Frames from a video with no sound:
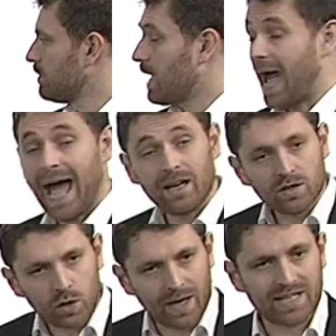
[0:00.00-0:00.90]
and
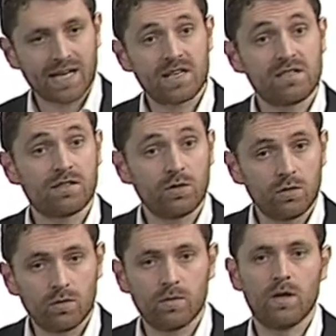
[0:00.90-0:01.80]
who has access
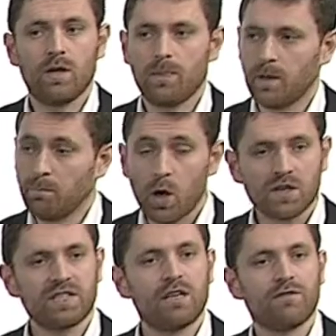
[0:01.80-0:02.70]
to
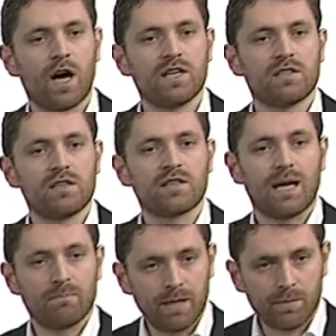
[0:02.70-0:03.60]
policy advisors
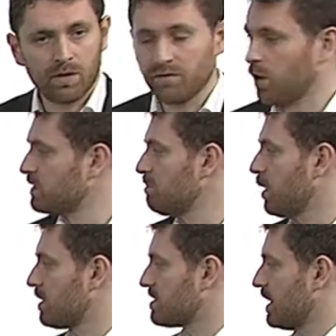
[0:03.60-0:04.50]
and people involved in
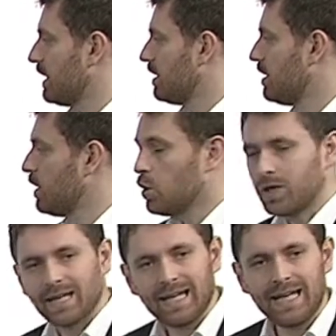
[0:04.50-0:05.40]
policy who
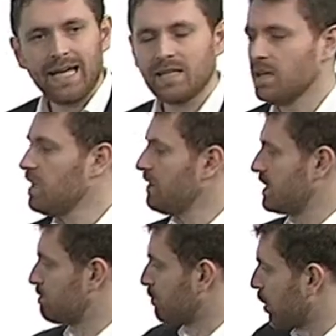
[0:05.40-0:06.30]
can lead this
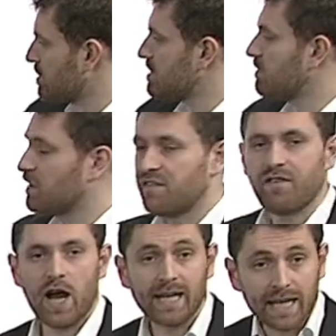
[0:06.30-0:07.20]
process of
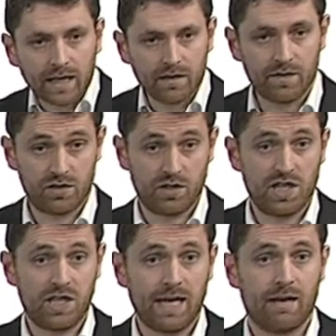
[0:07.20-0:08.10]
defining the
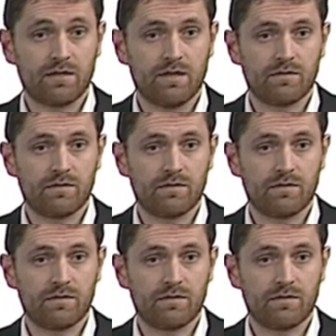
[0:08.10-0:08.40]
strategic narrative.